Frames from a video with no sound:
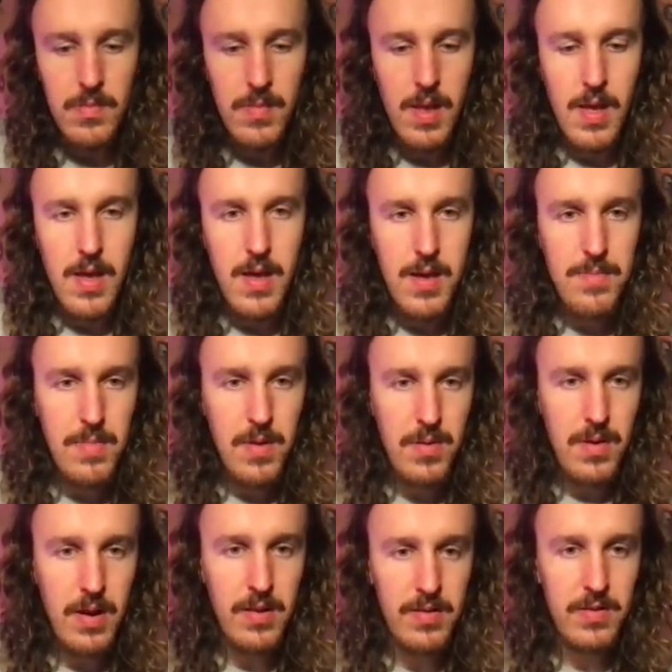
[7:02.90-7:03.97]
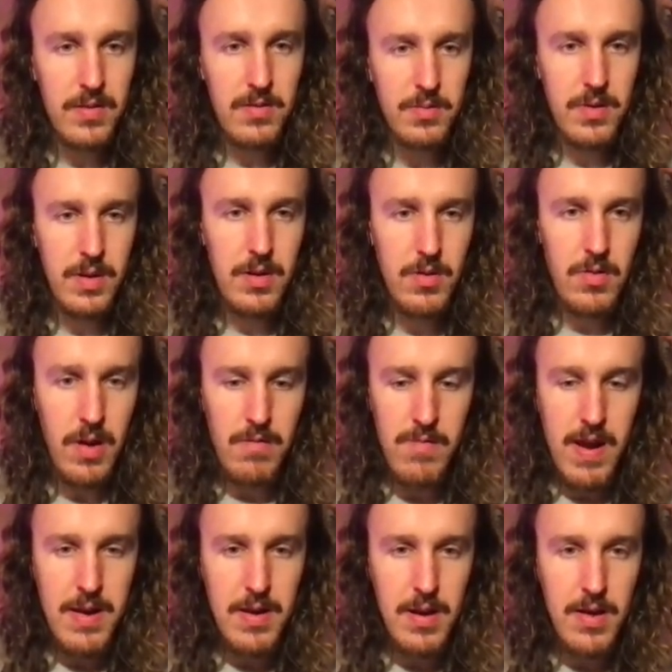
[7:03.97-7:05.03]
And we're going to call it
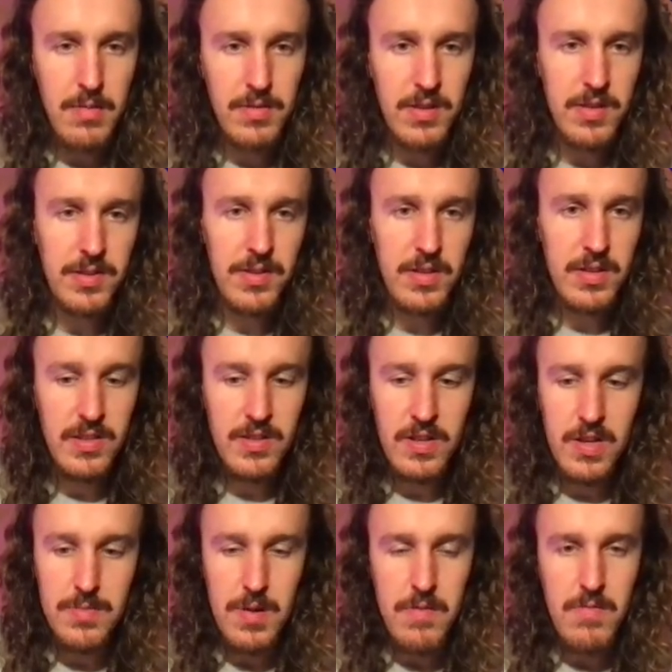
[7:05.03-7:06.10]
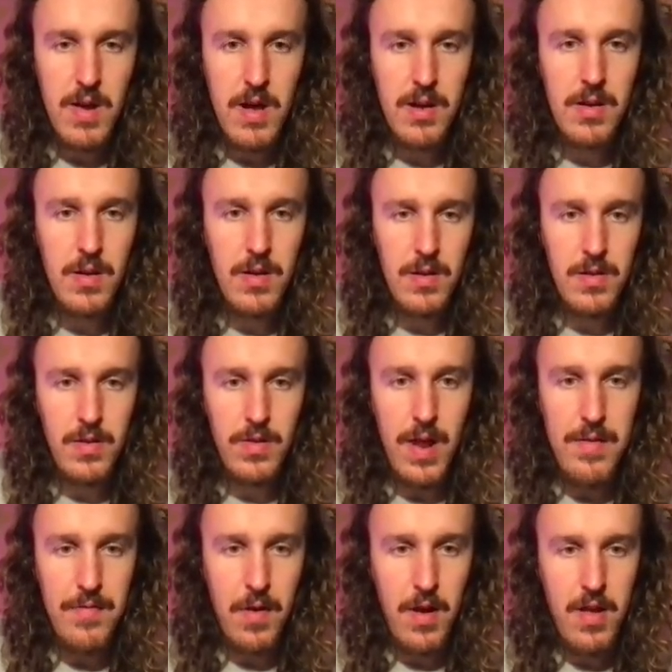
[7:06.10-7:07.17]
render. So this is going to be run on
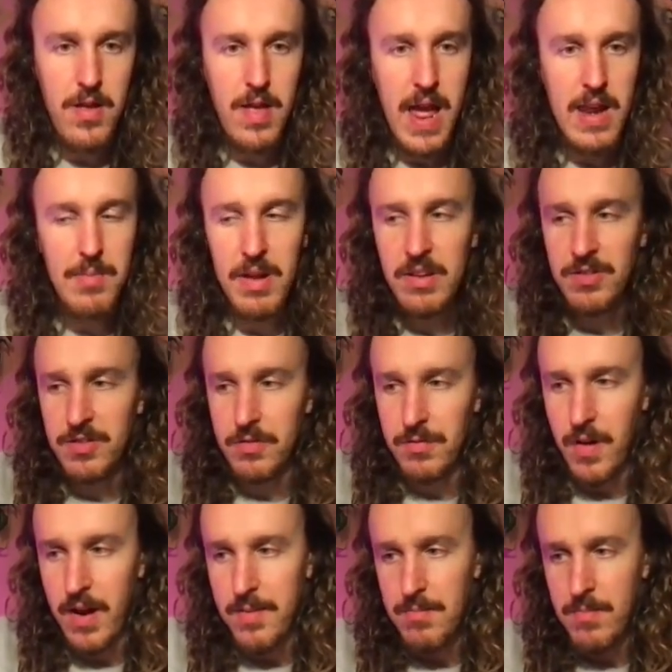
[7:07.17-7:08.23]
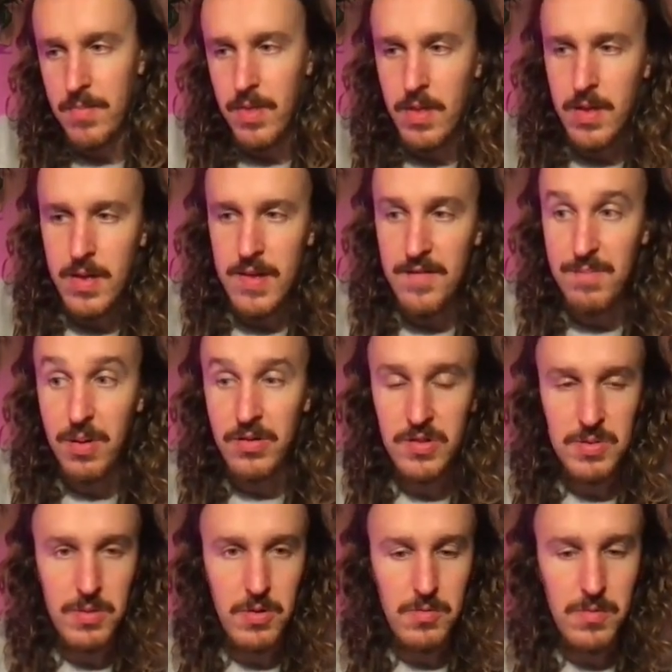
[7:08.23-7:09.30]
every animation frame, if
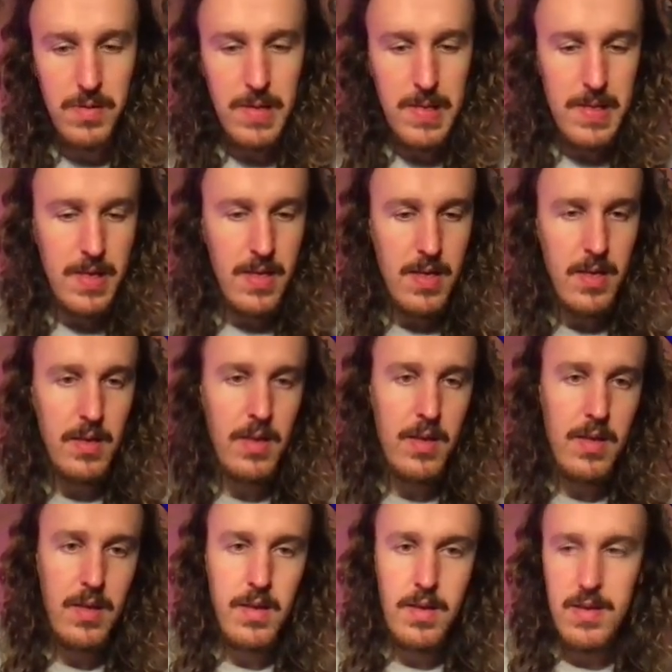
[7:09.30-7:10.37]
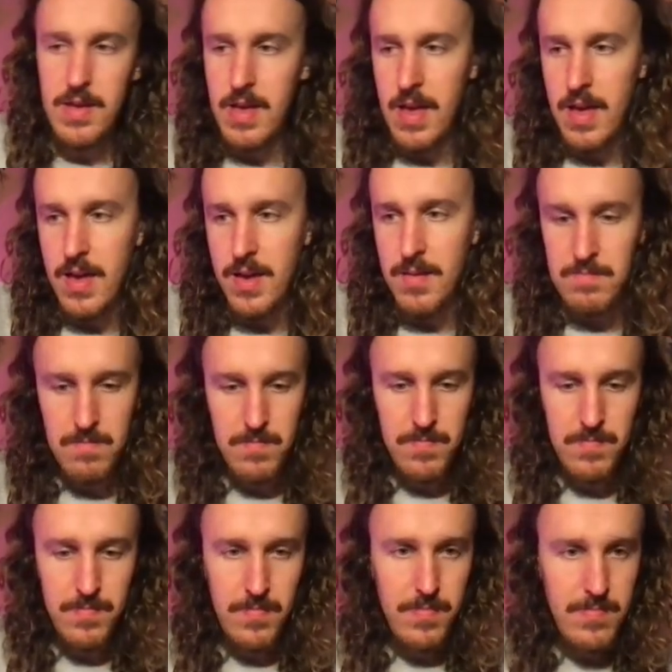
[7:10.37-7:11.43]
possible. And
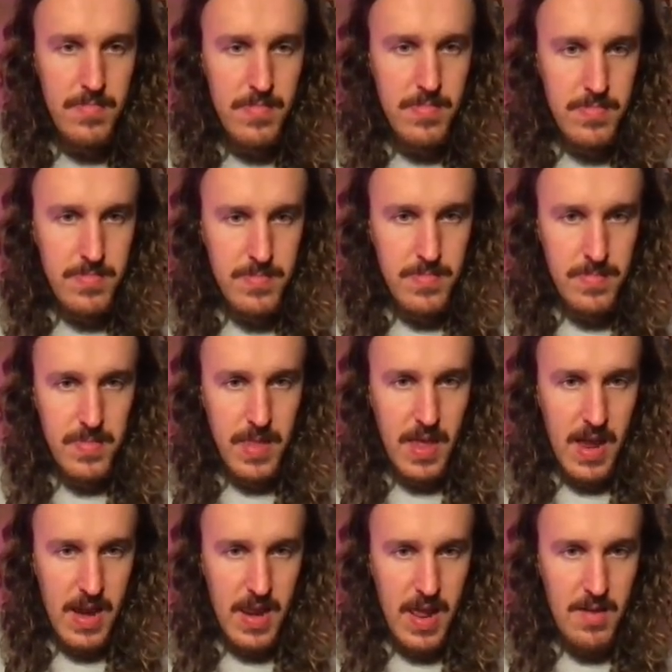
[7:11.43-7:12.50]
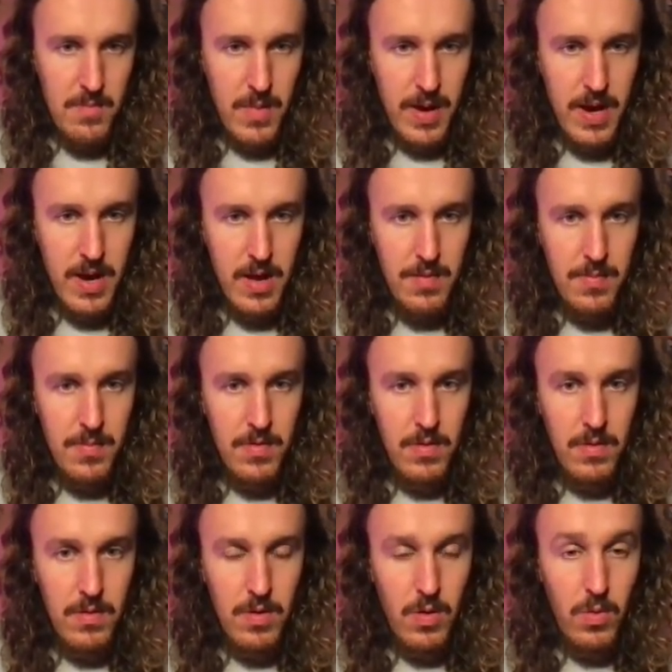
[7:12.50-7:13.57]
then we're going to
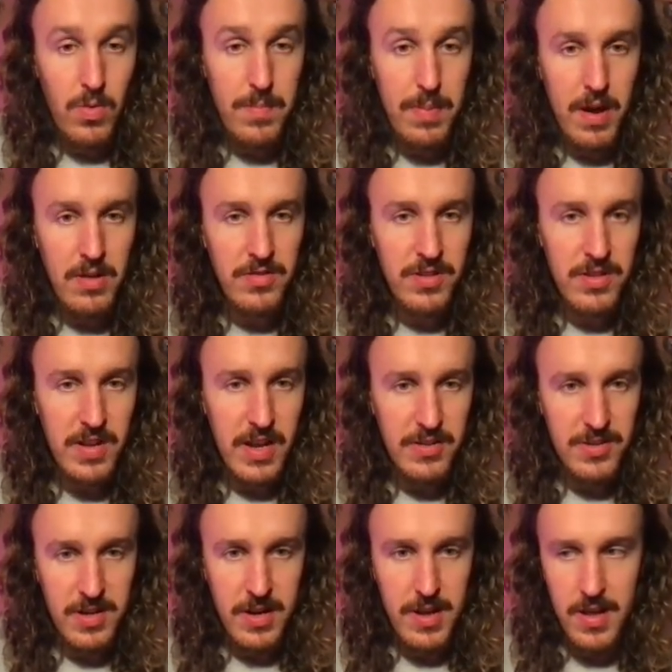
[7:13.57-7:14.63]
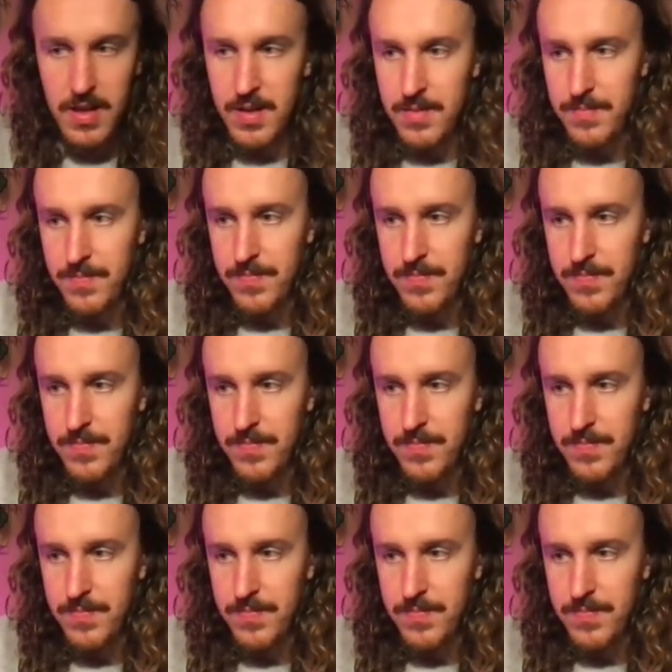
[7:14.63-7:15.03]
call the pose detection in here